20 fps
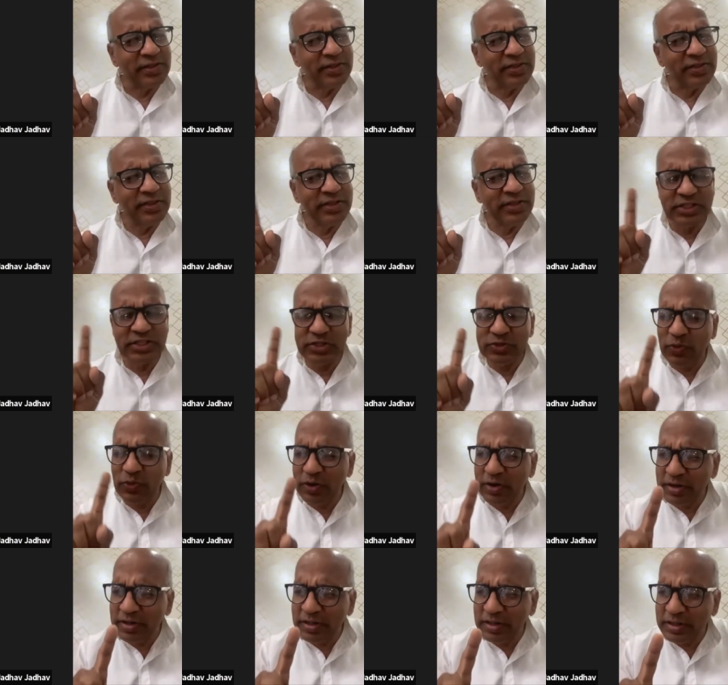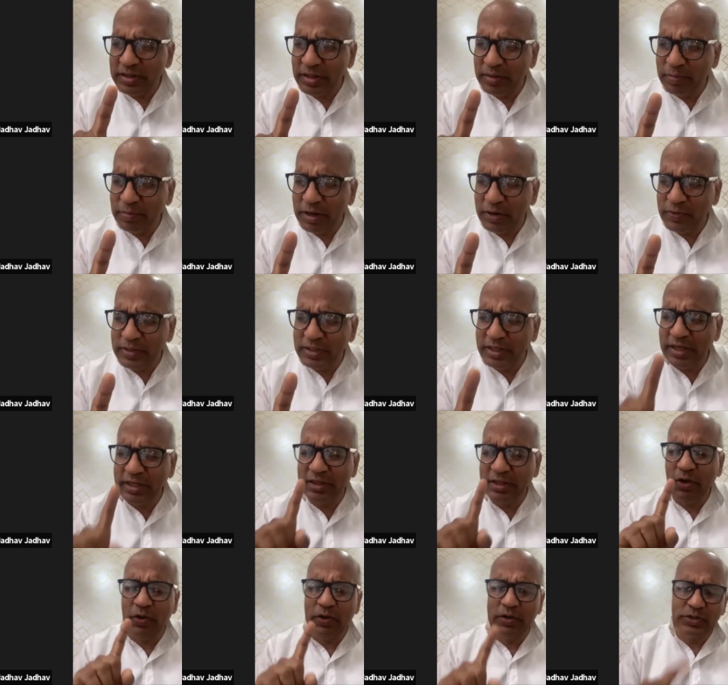This is what the Bhagavad
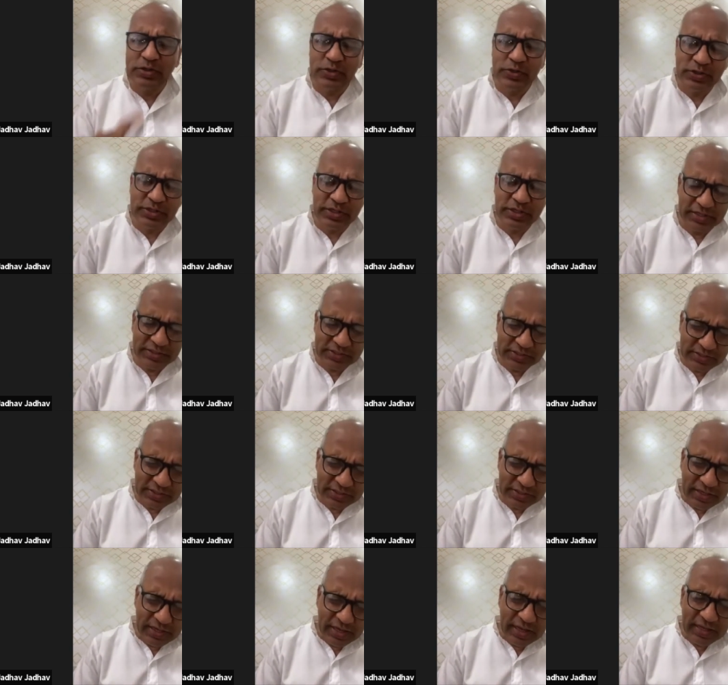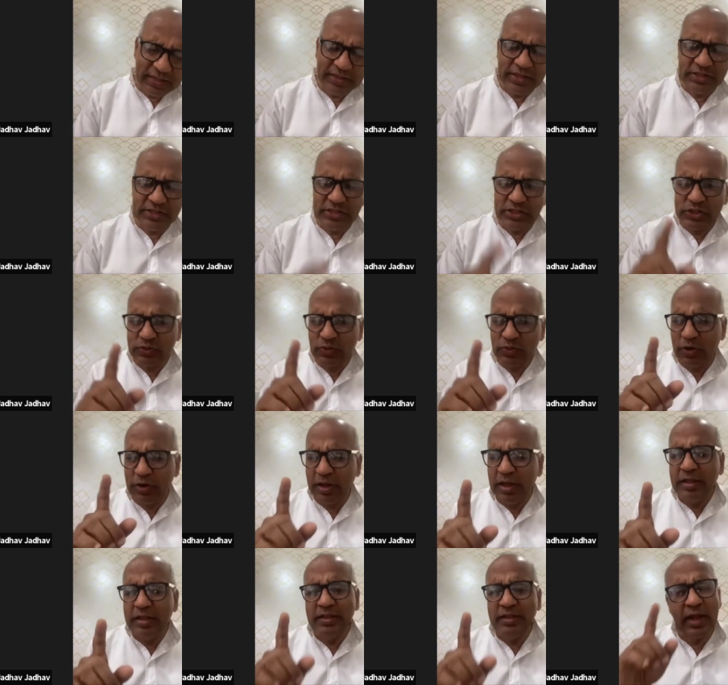Gita also says. And this is what,
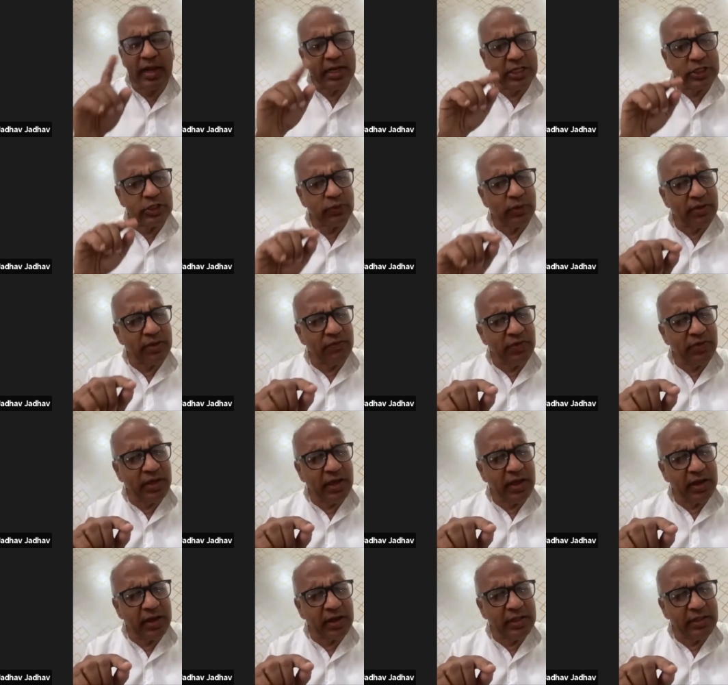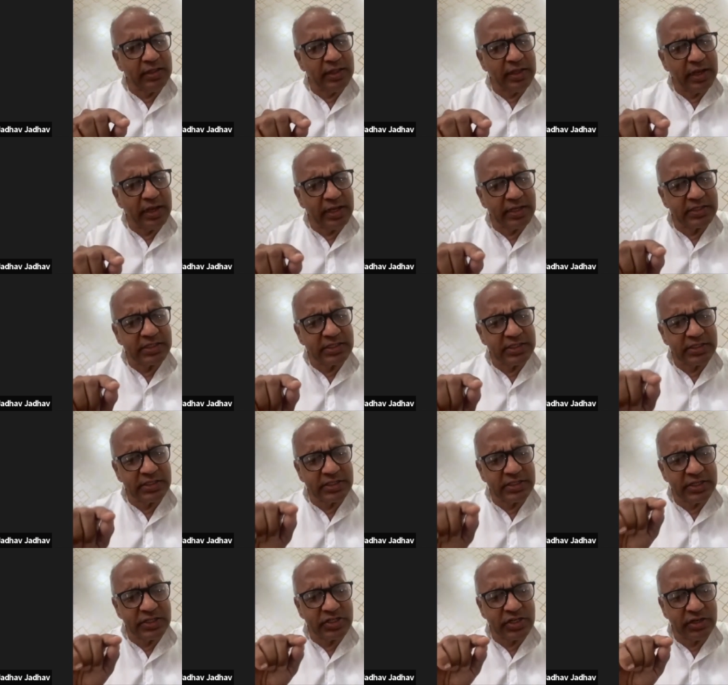that is why we are in the next
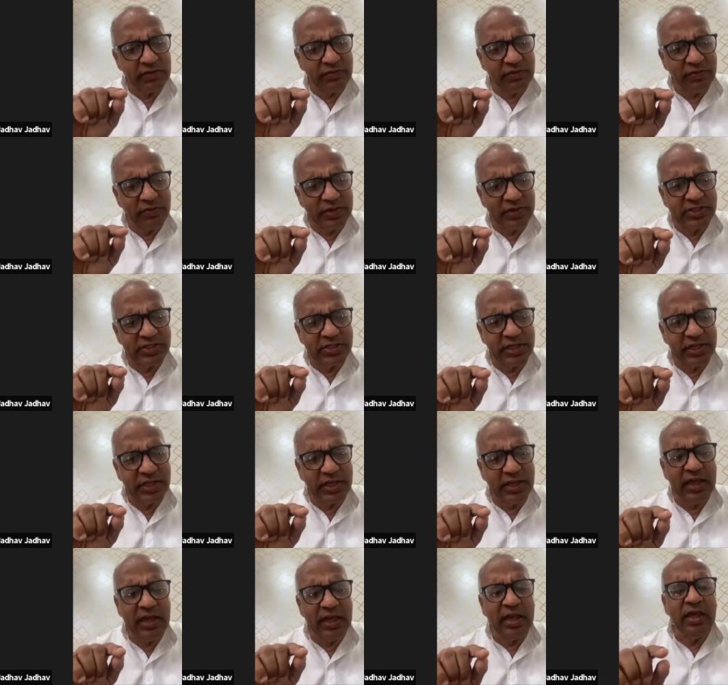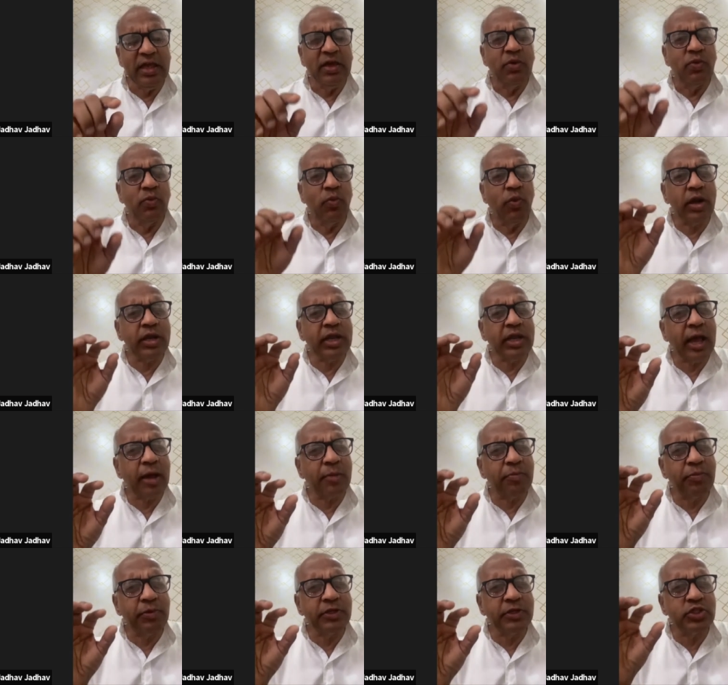session, we will see what
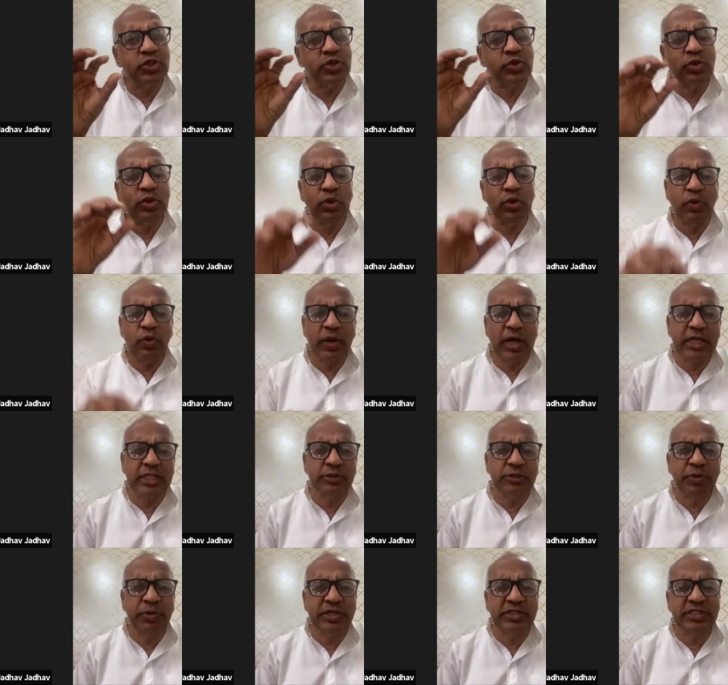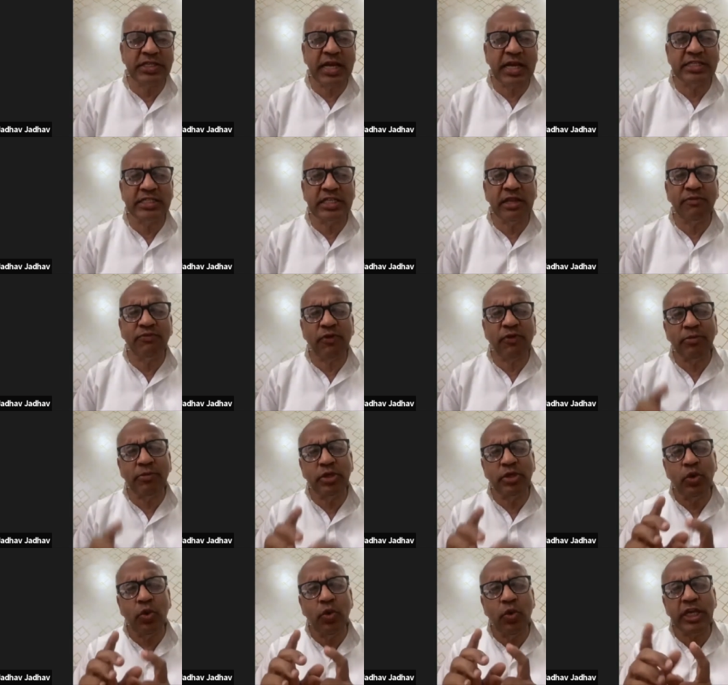happens to the gunas precisely from
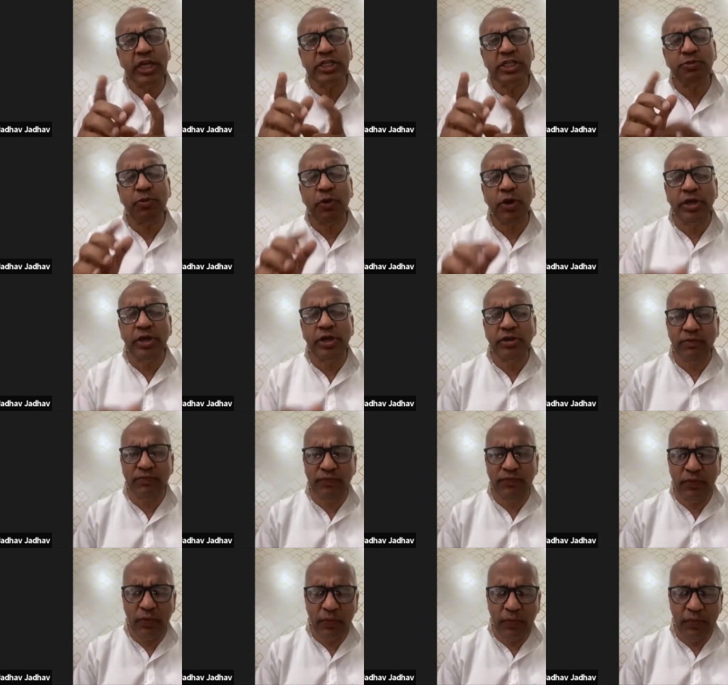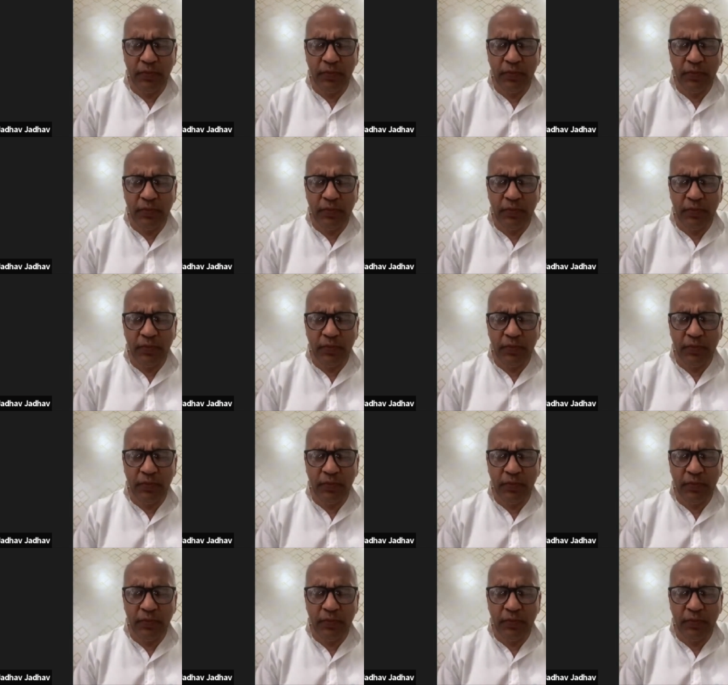yogi's point of view.